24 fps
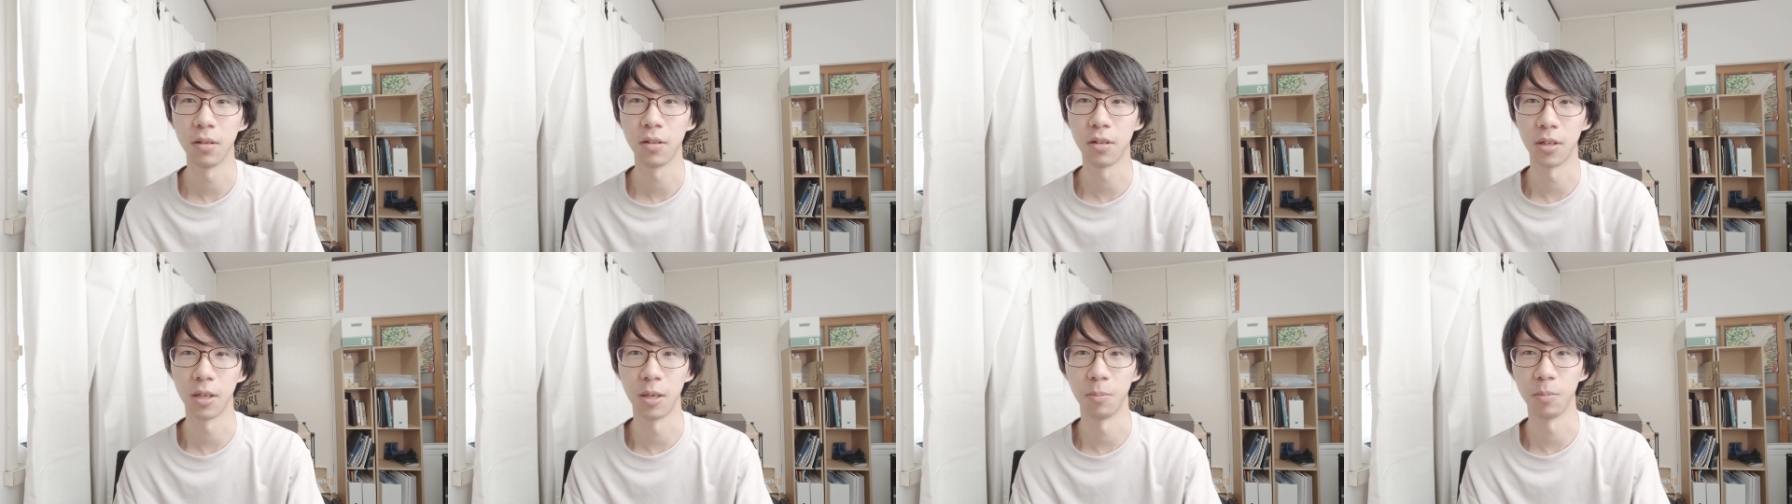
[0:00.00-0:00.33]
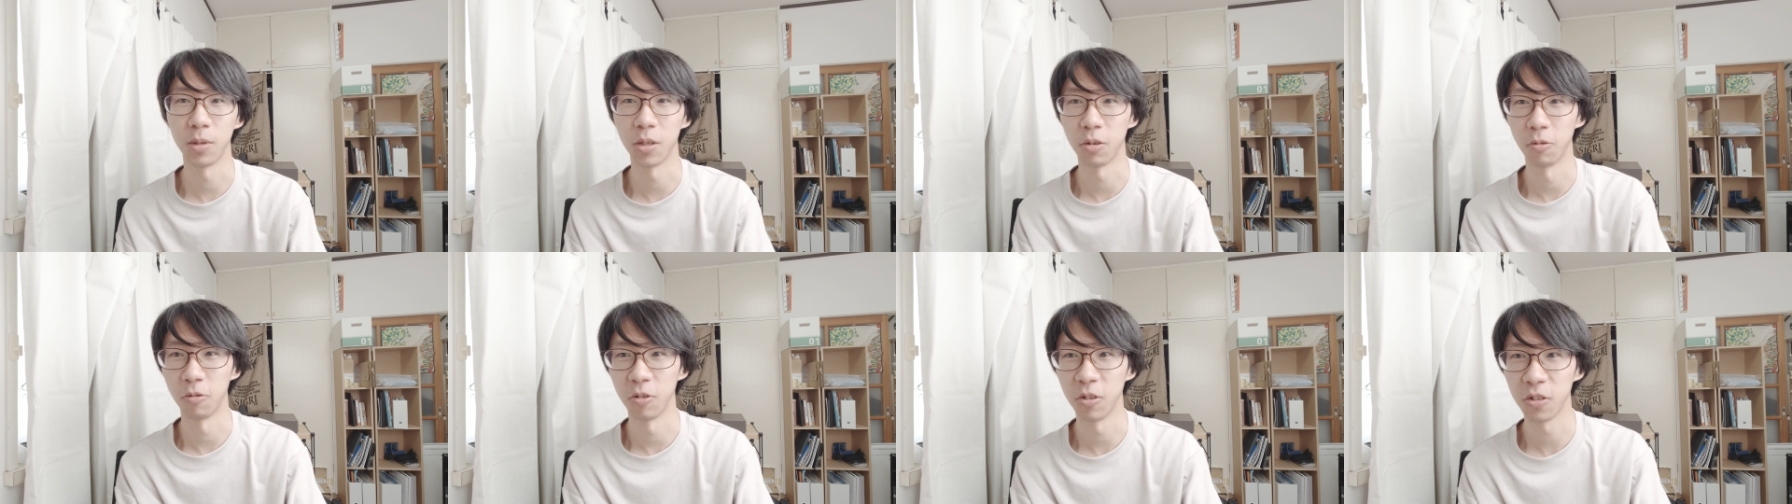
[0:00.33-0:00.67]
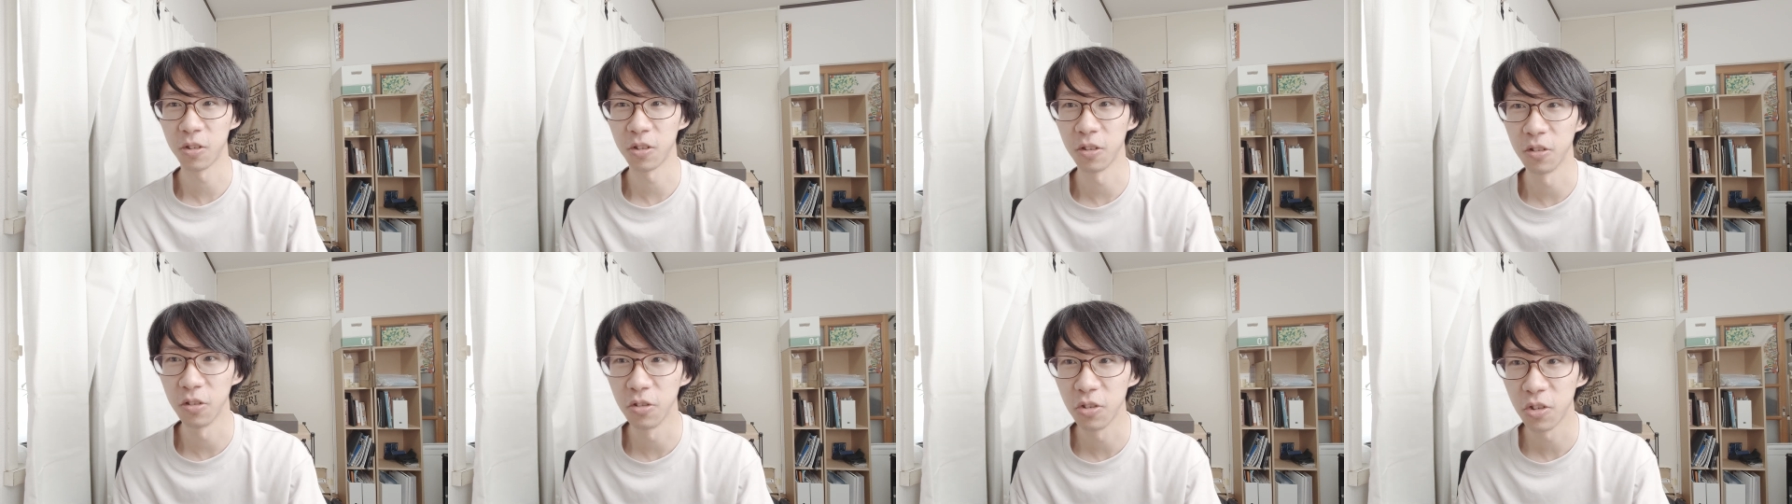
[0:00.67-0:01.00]
term storage
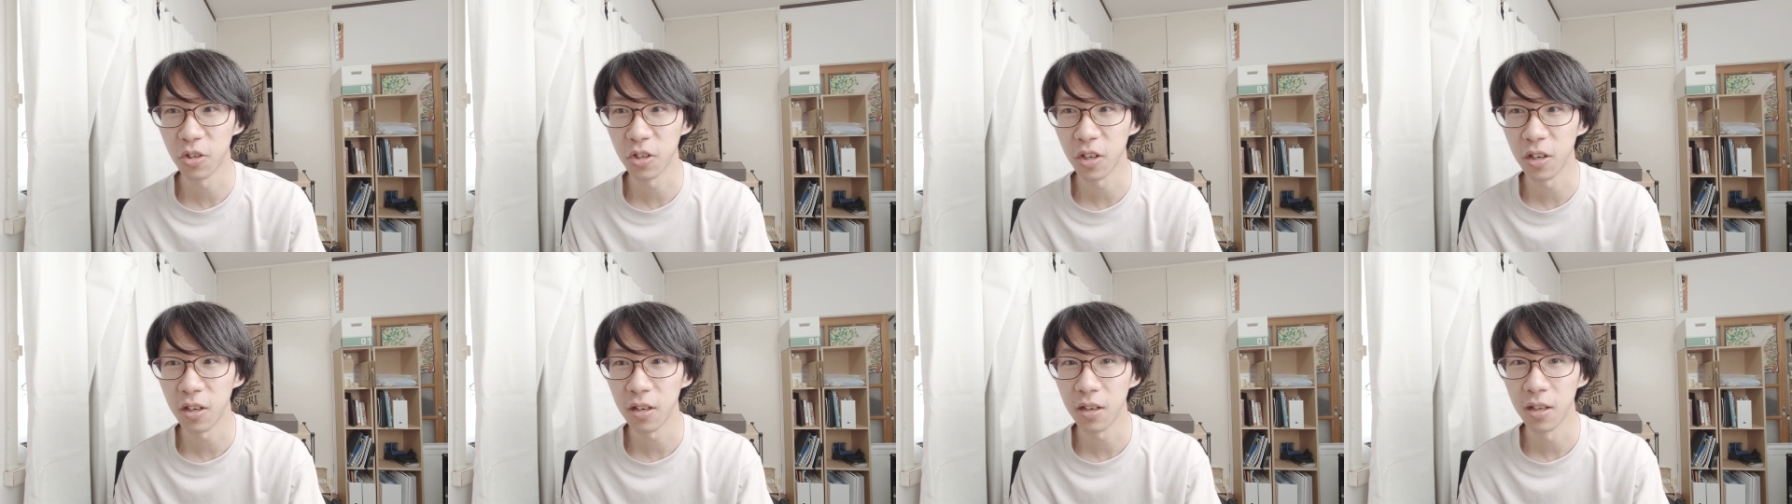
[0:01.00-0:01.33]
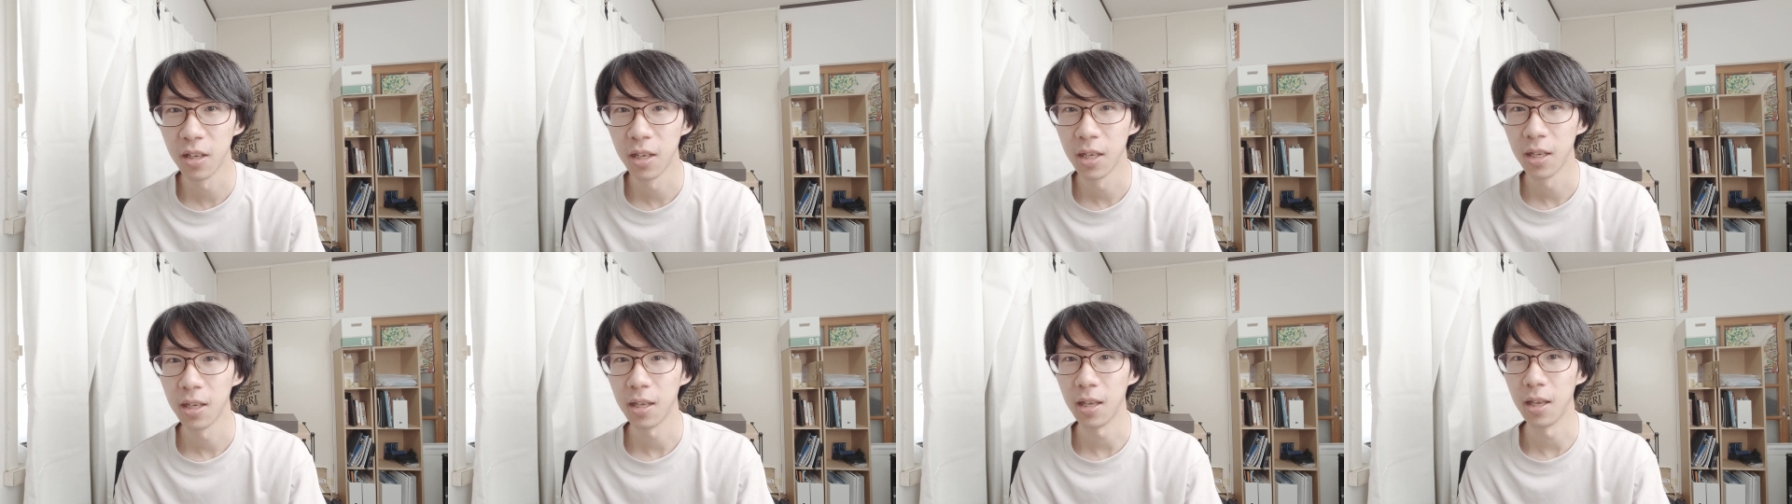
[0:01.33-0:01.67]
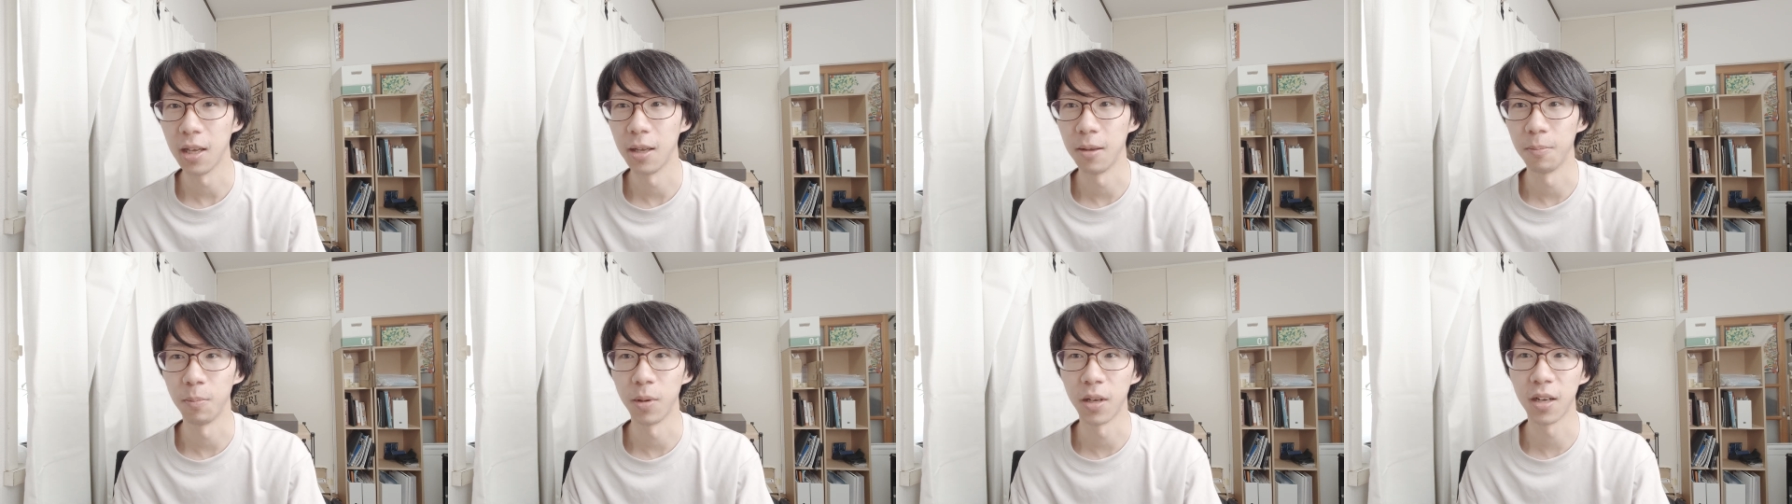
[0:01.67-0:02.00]
solution.
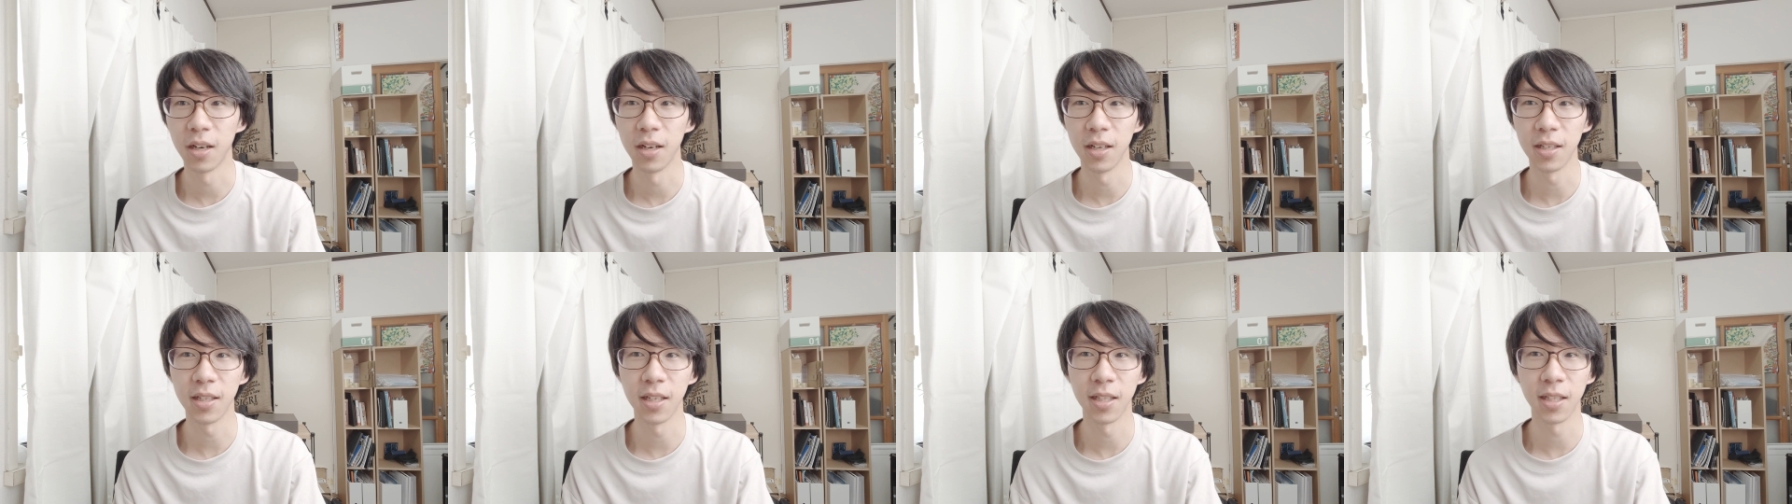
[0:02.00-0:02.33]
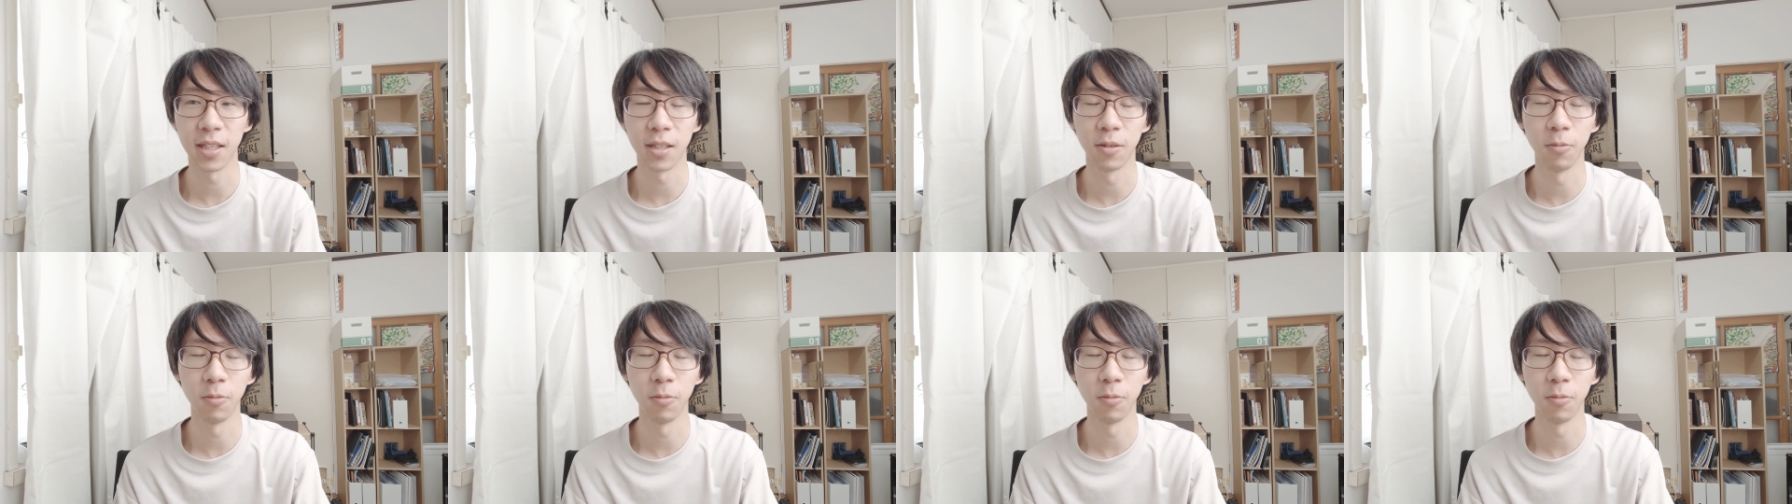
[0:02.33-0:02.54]
And because it